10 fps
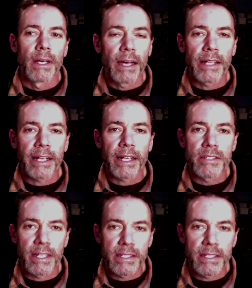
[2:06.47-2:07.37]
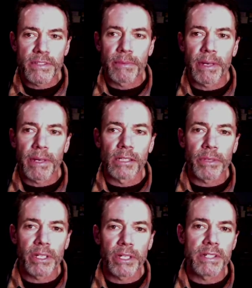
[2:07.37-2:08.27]
Unlike our sense of smell,
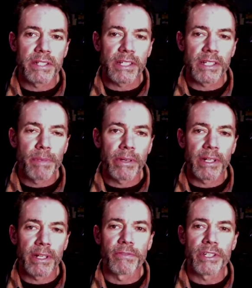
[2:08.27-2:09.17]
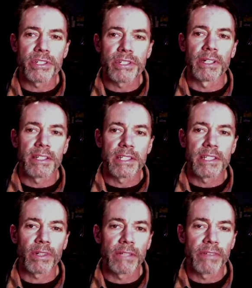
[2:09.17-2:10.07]
we don't just experience vision as if
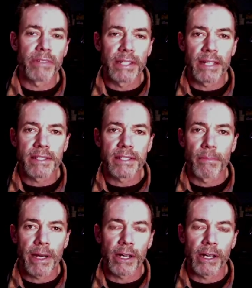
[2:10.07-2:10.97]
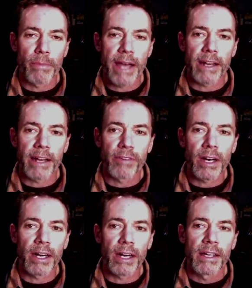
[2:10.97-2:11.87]
we live in a dense monochromatic
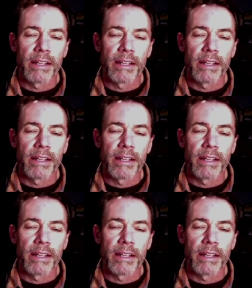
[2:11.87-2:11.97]
fog